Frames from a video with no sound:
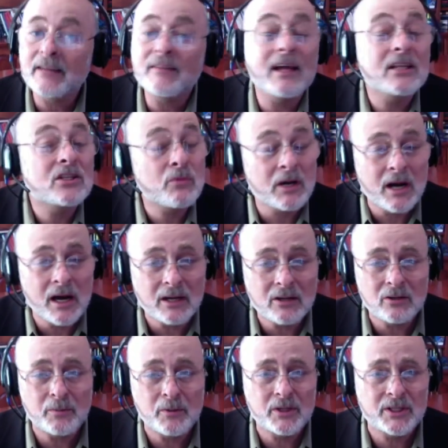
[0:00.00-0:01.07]
And that's one
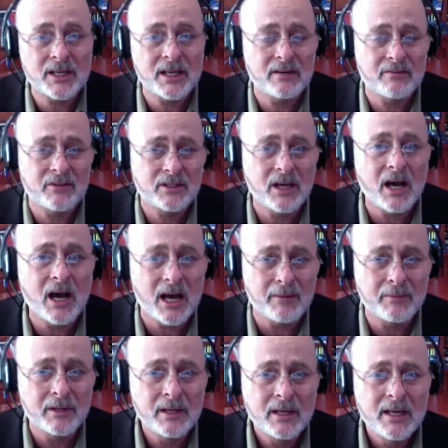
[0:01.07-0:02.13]
hundred percent of the time.